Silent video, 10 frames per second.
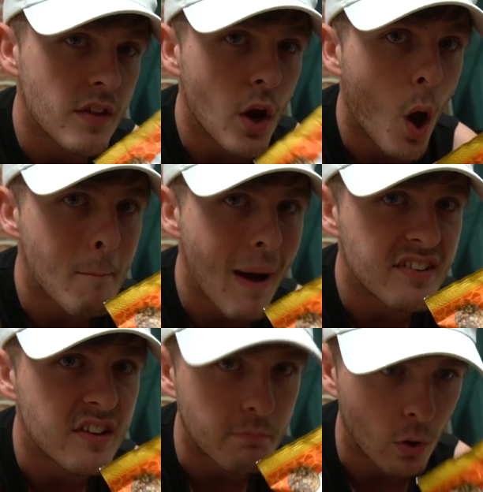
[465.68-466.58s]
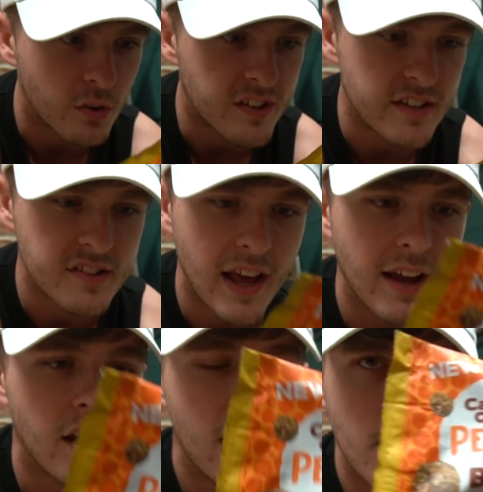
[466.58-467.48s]
so they're not a massive protein
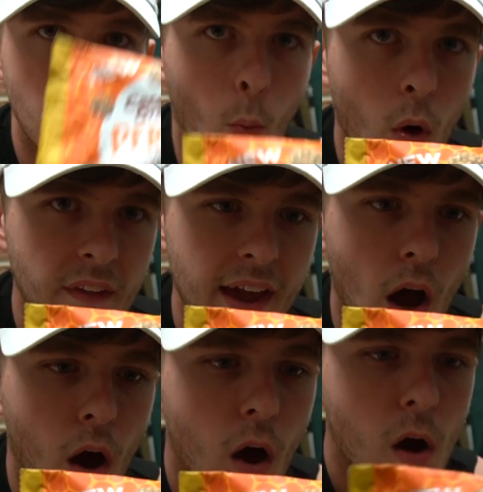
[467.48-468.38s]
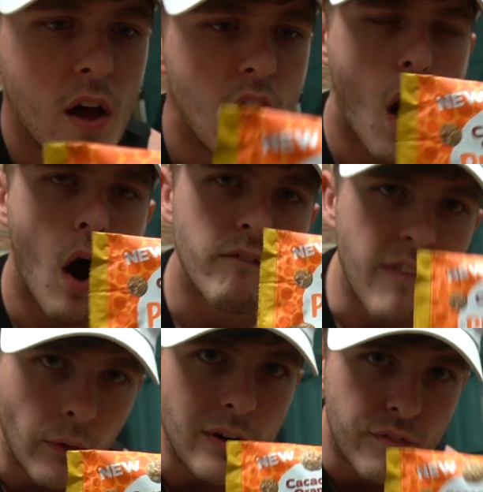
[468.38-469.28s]
snack, but what they are, are
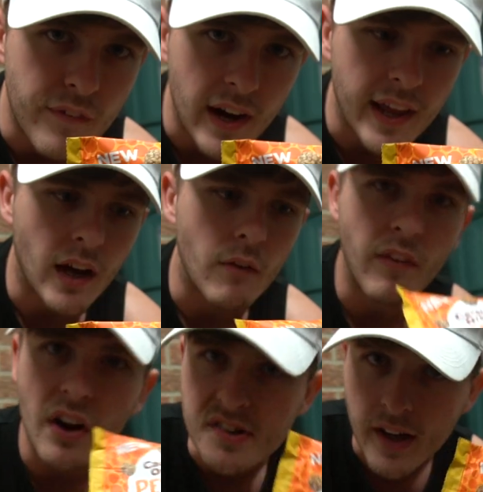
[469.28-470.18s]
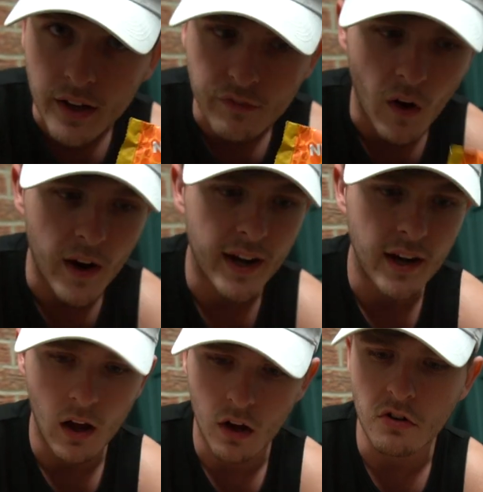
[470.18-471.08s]
very filling, very satisfying,
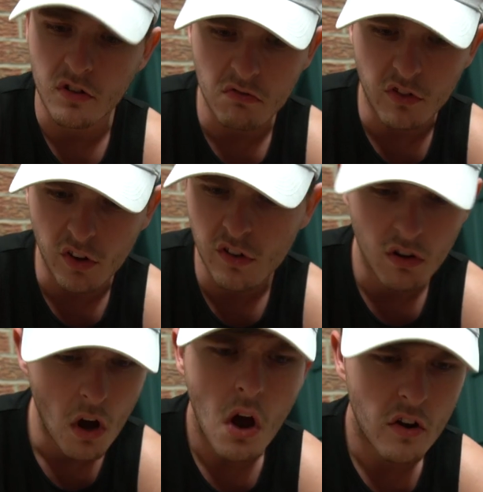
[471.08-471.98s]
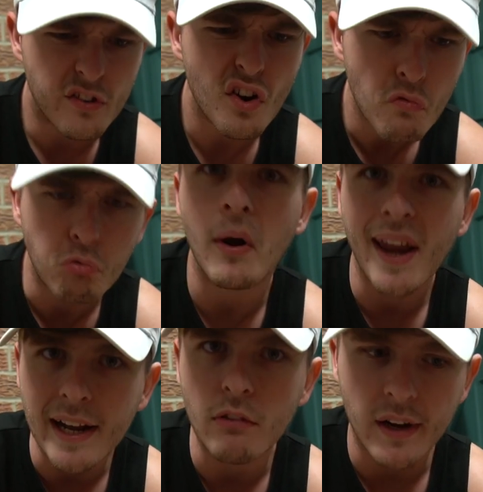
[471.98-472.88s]
and just just
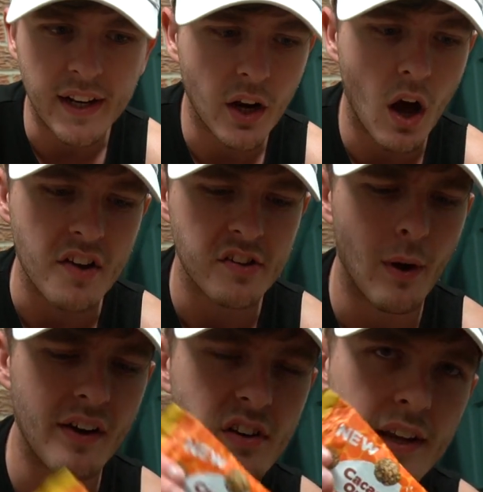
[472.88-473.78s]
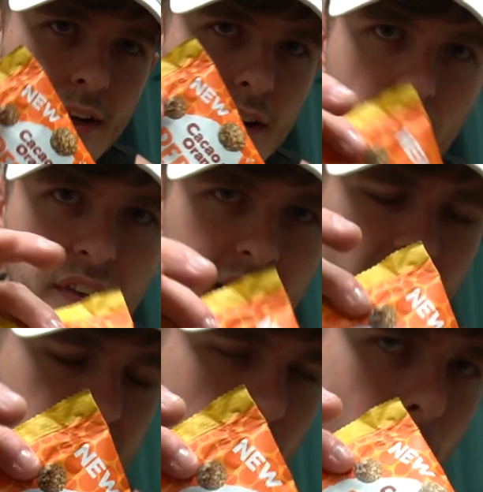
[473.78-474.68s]
really, really nice. So actually, I think
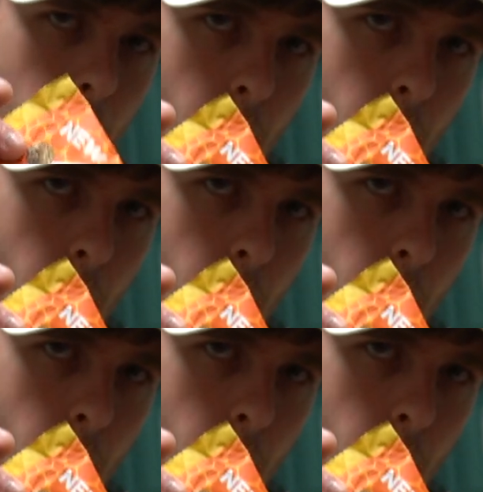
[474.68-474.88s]
next time I